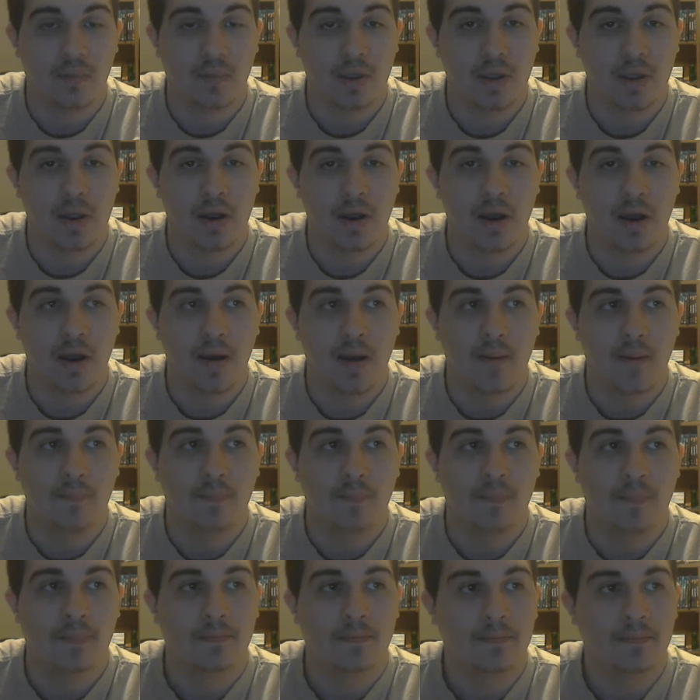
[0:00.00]
bit.
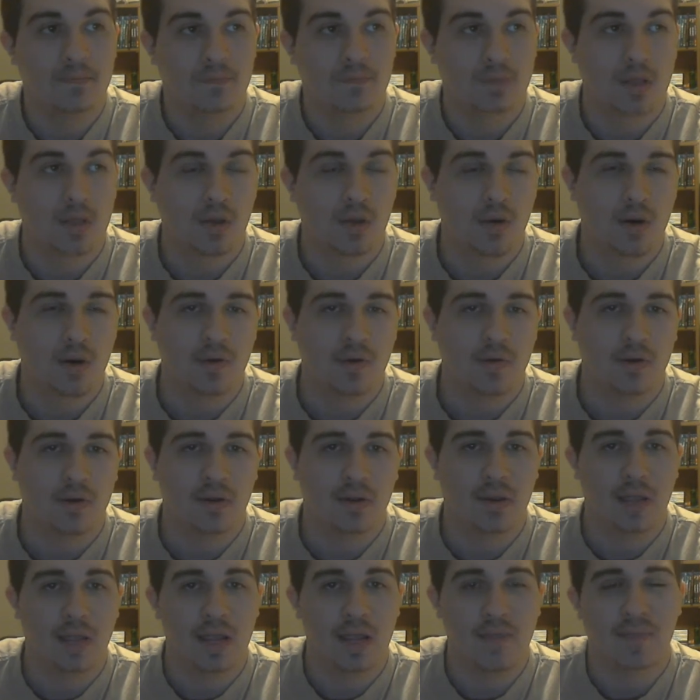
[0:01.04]
They go out on a
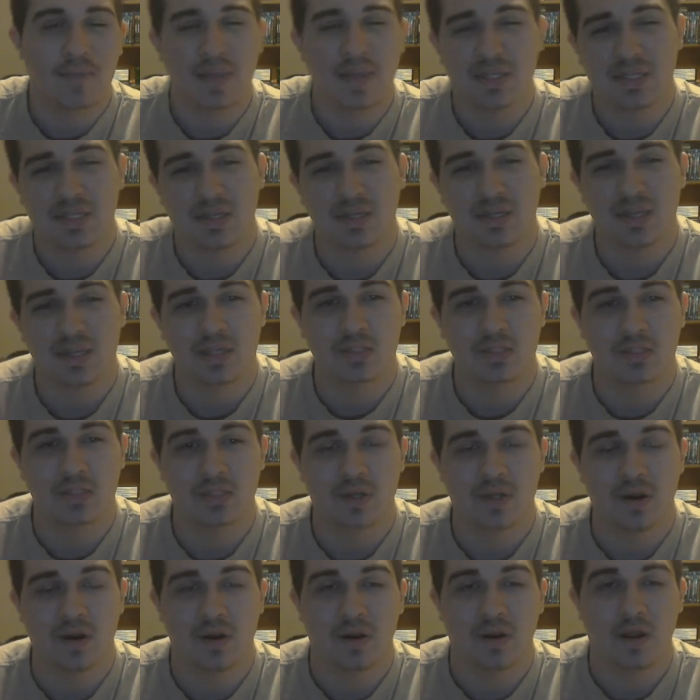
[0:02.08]
date. Basically, he's a
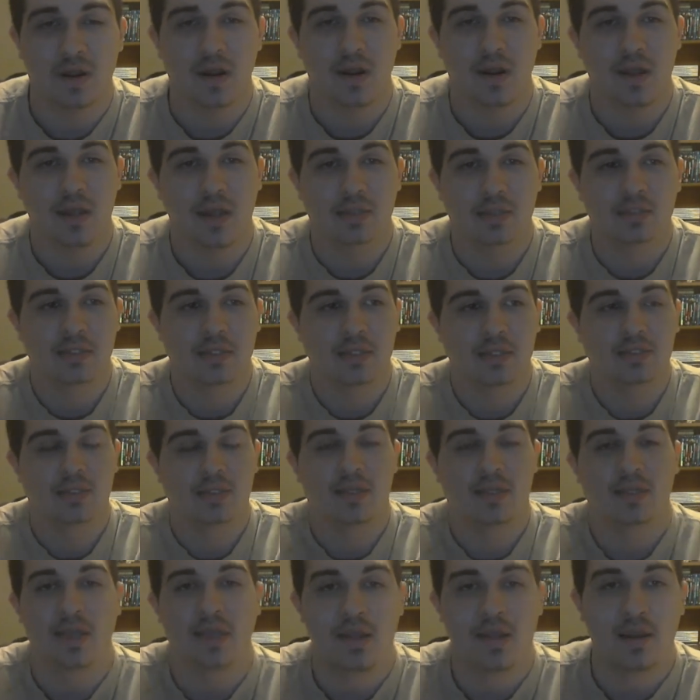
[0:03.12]
jerk and says
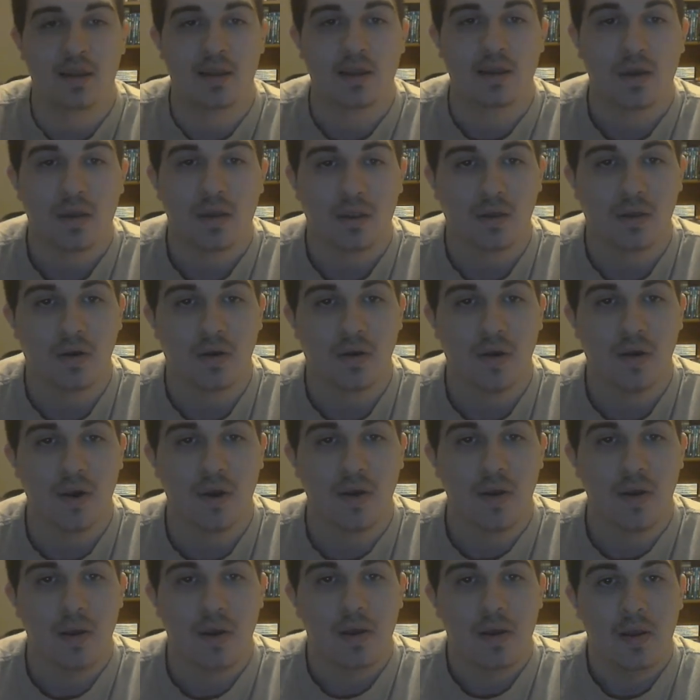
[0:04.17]
that they, you
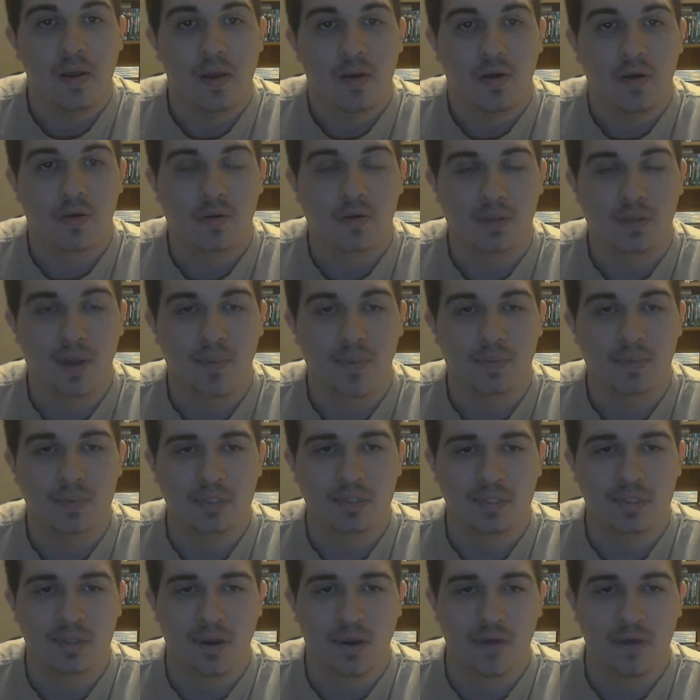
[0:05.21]
know, hooked up and
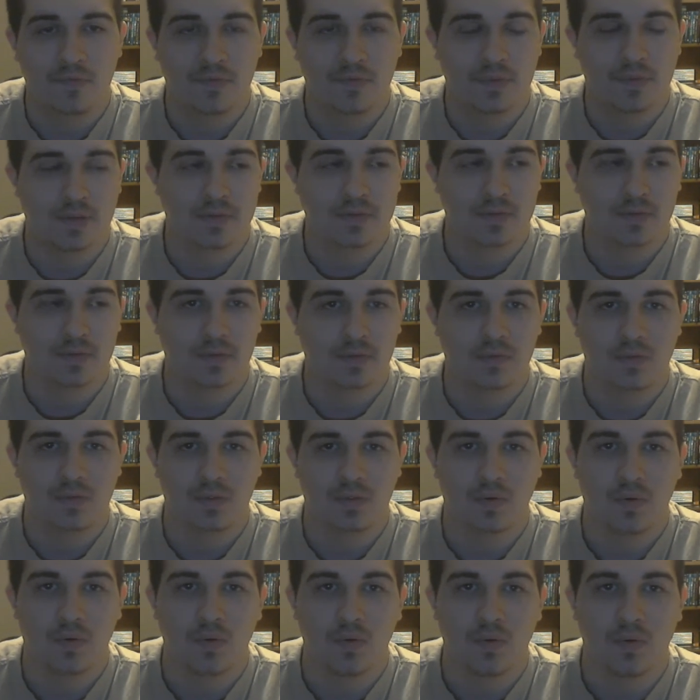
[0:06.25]
stuff and tells the whole
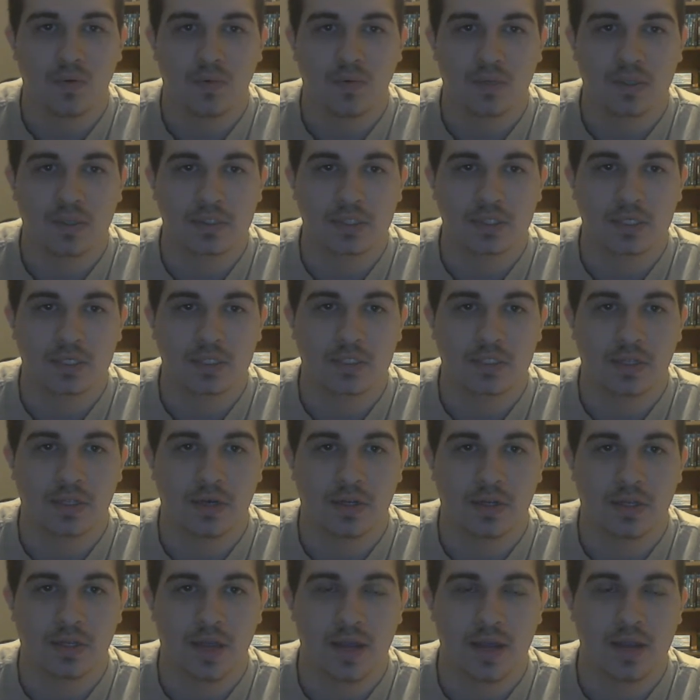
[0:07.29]
school that she
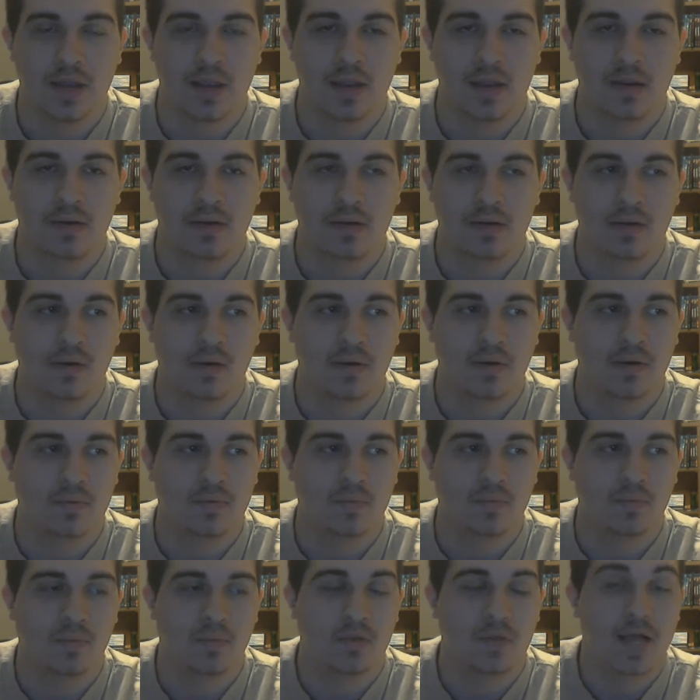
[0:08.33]
sucked at it. You
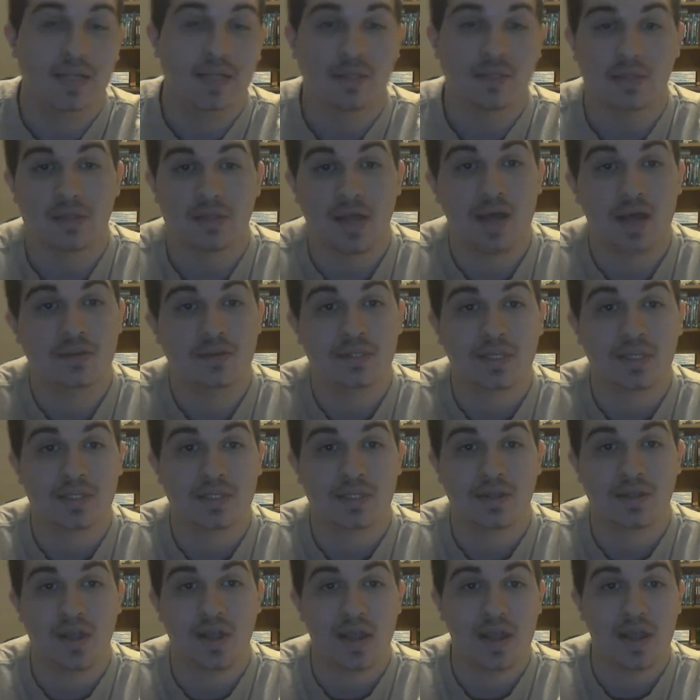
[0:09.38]
know,
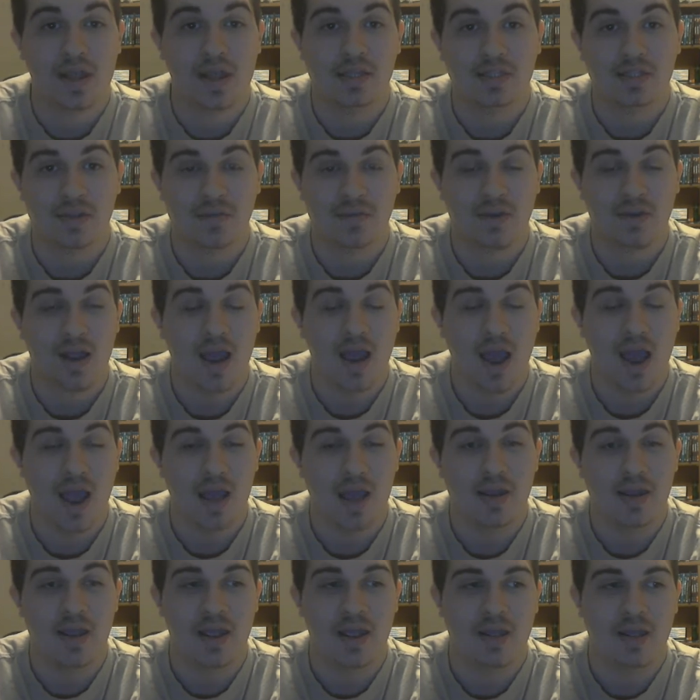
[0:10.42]
lousiest lay he's ever
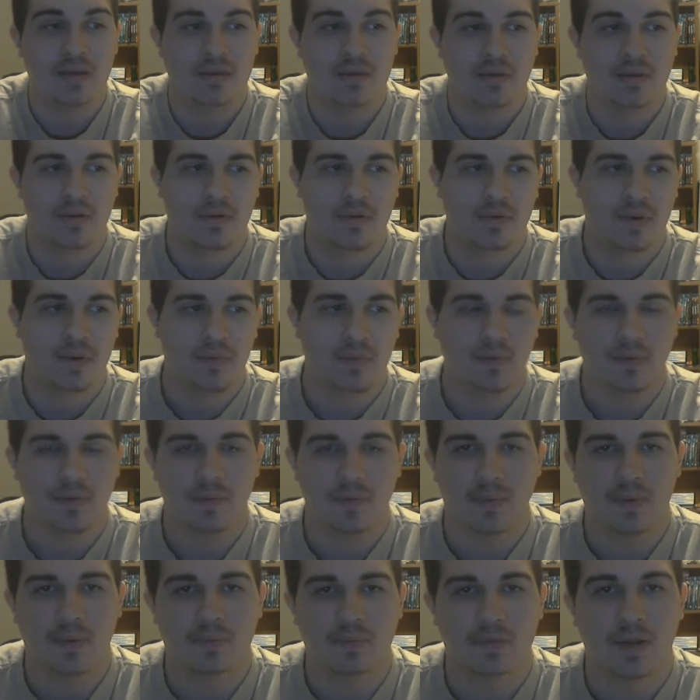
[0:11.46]
had. And, you know, that really
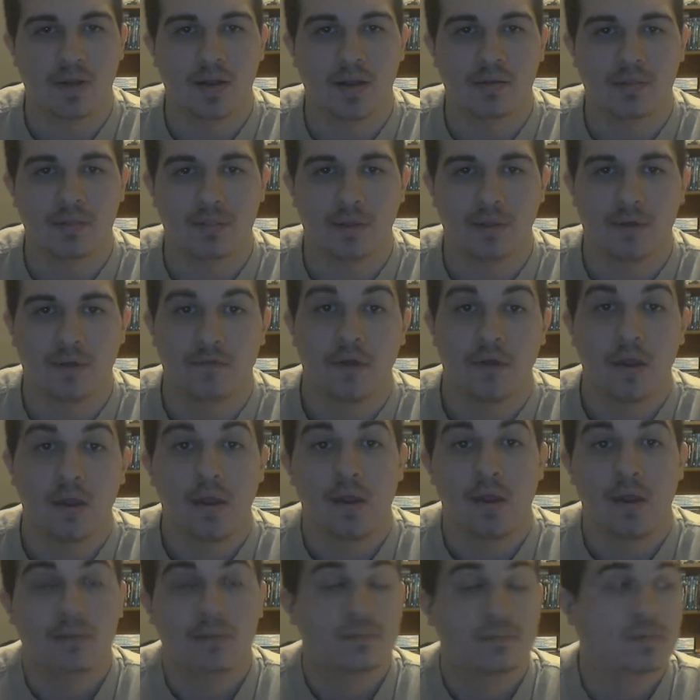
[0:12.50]
bums her out and stuff.
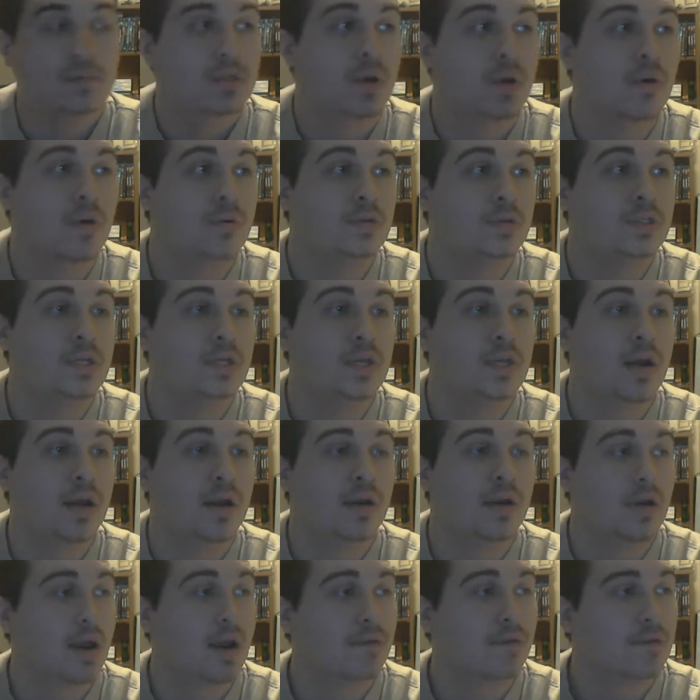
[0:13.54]
So she
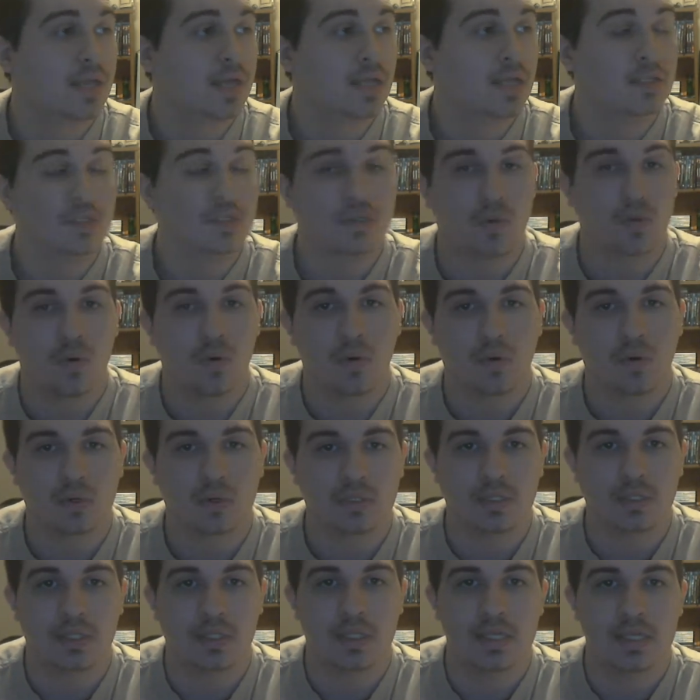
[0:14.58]
kind of gravitates
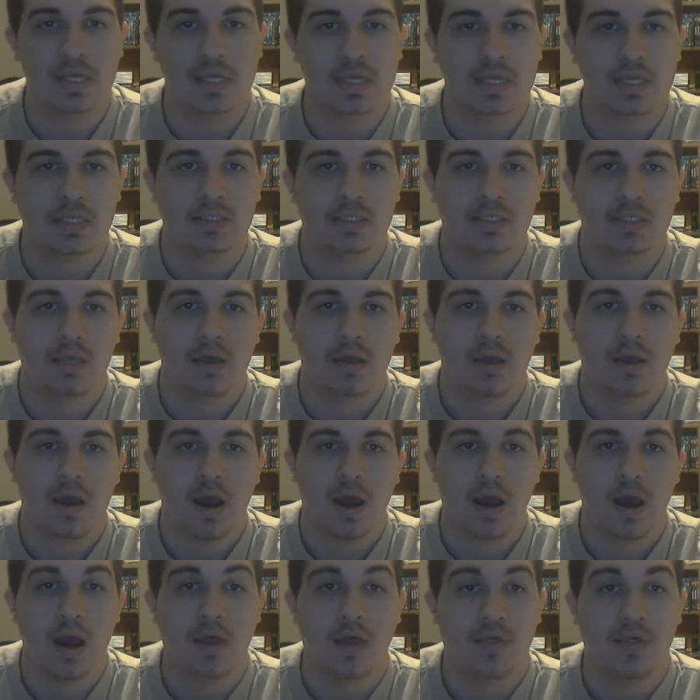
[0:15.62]
towards these
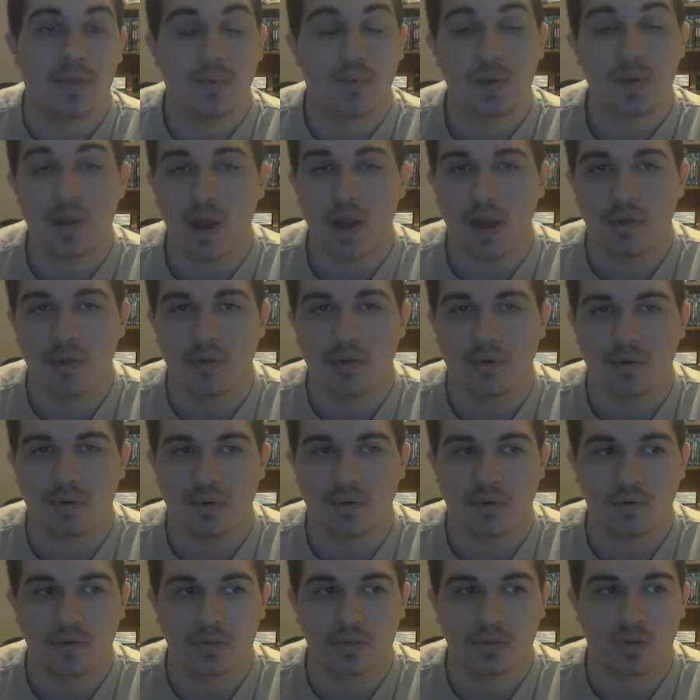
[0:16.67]
three other
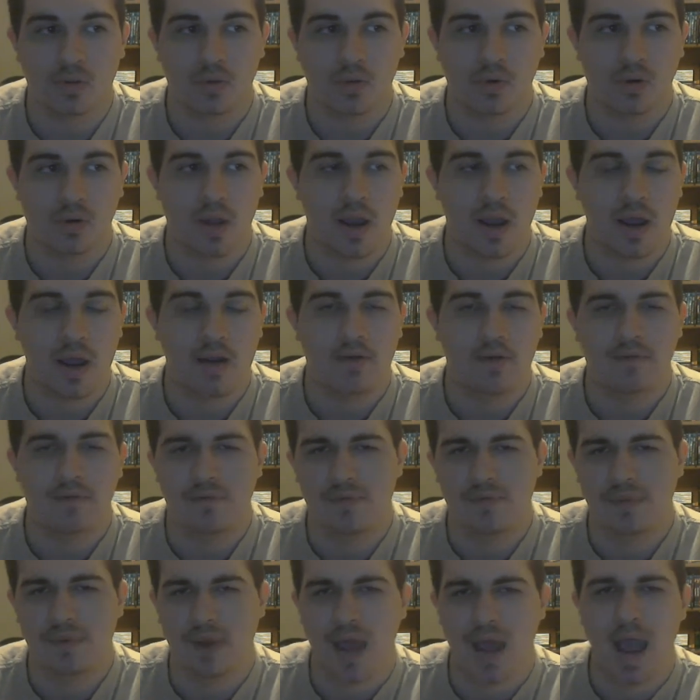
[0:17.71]
girls who are kind
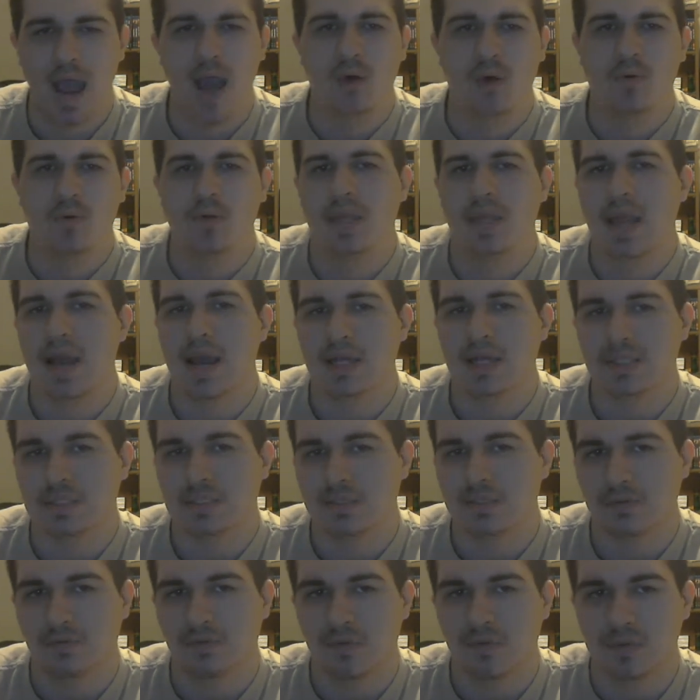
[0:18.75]
of the
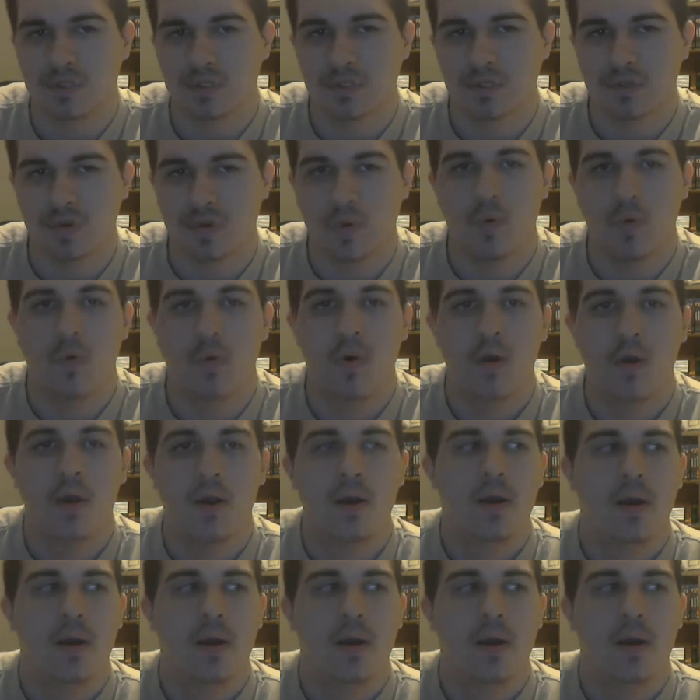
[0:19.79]
outcasts of the school.